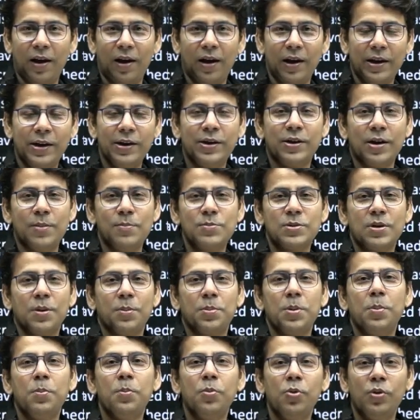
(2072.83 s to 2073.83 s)
in terms of
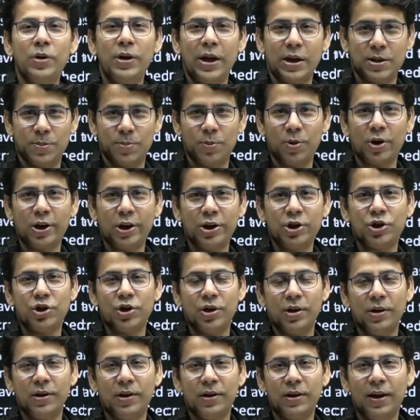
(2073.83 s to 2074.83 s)
moon exploration,